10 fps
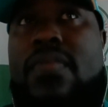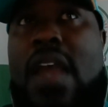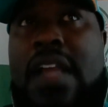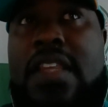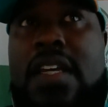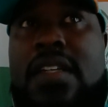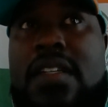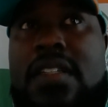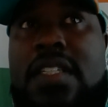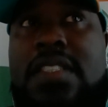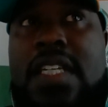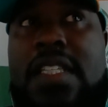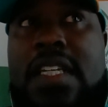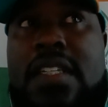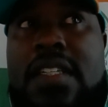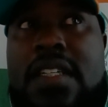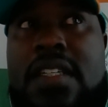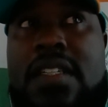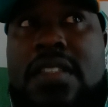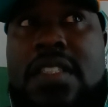I think he said that
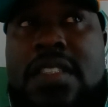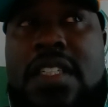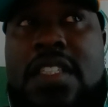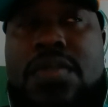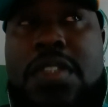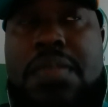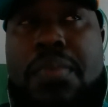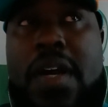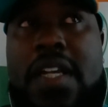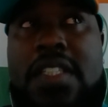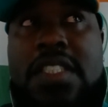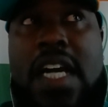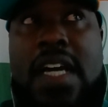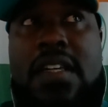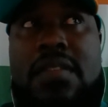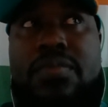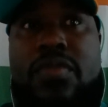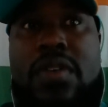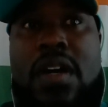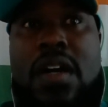the disease was spread in
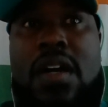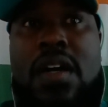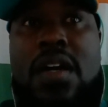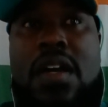China